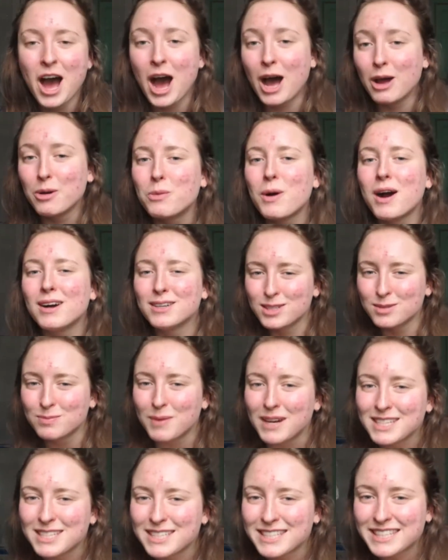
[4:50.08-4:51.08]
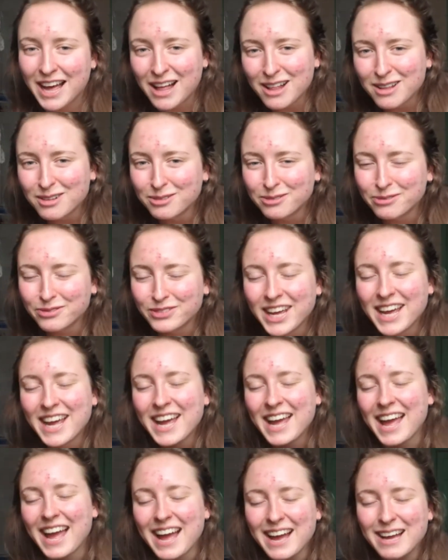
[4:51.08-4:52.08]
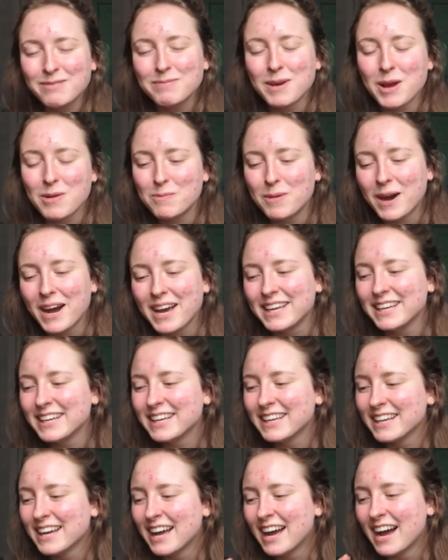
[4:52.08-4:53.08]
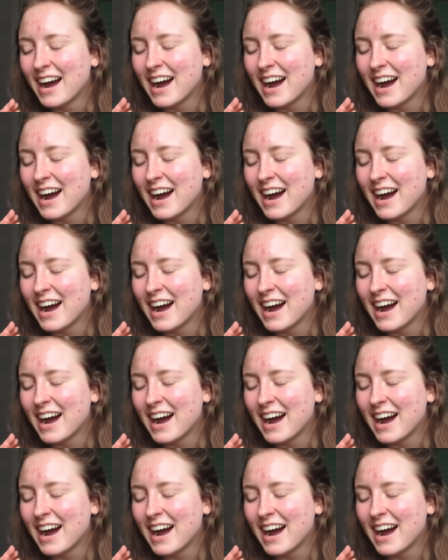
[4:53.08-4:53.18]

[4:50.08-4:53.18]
I washed myself and my bike